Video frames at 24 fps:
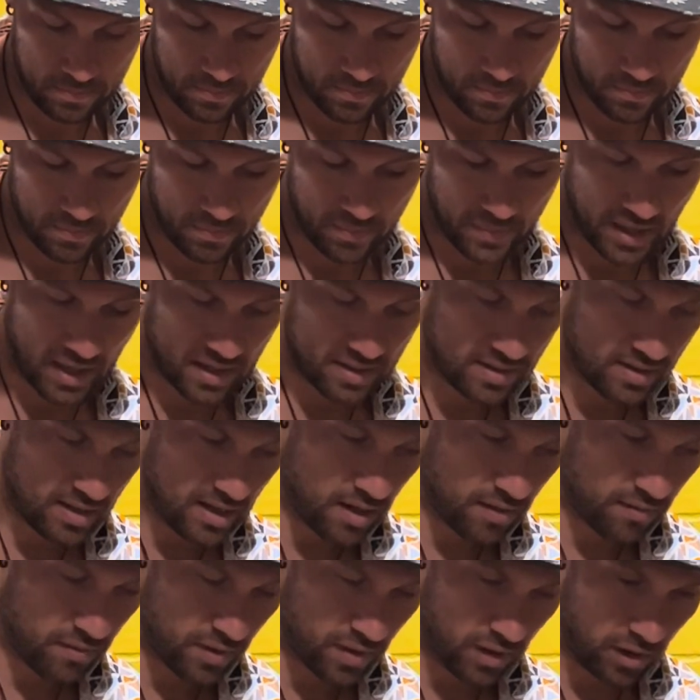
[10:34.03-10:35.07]
and that's
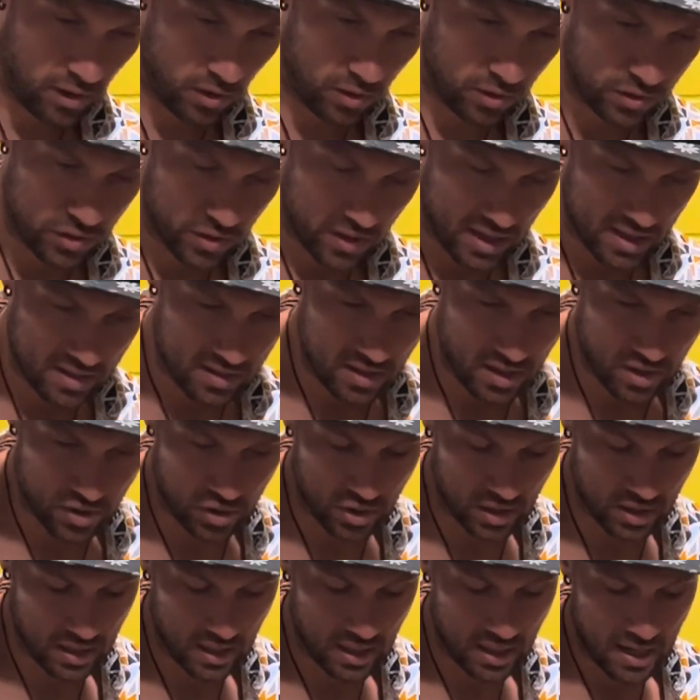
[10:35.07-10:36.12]
it for the little
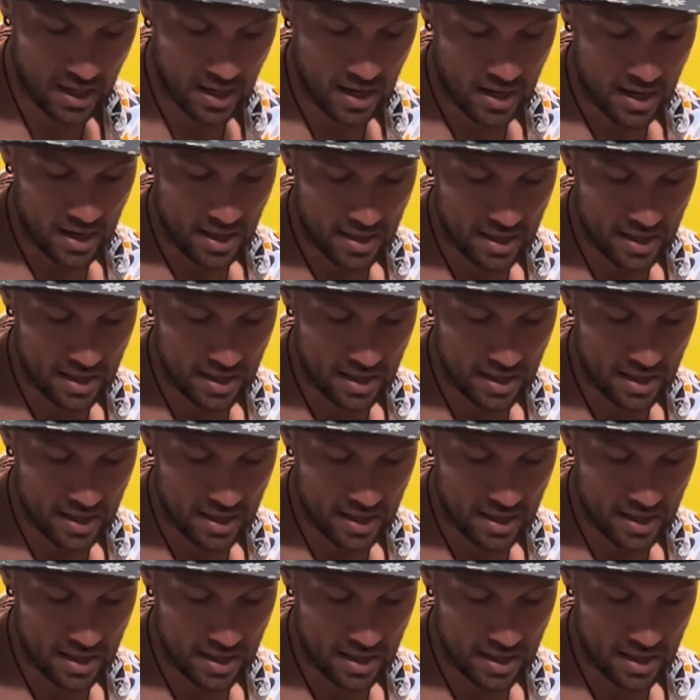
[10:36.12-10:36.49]
transition.